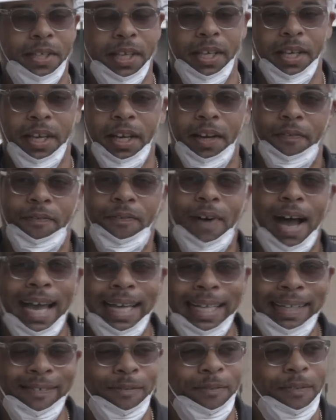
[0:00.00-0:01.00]
the uh,
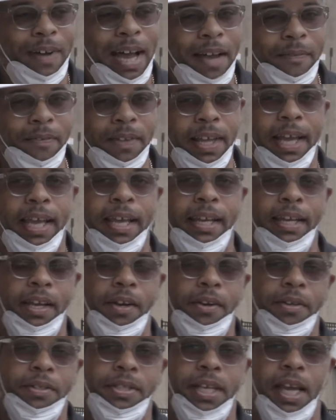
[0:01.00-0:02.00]
five, five-legged
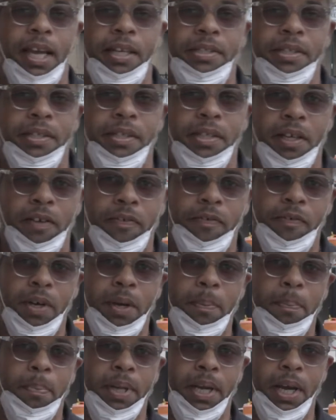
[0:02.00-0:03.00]
intersection of
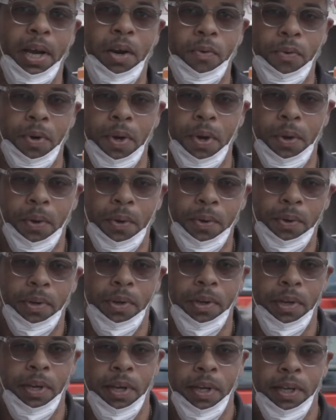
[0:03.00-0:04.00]
uh, Blair Road,
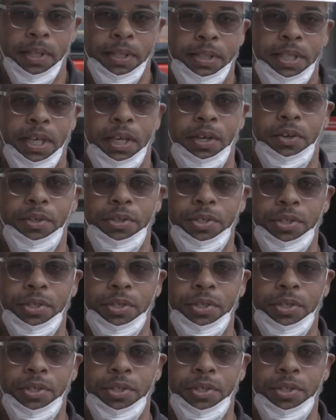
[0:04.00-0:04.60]
Cedar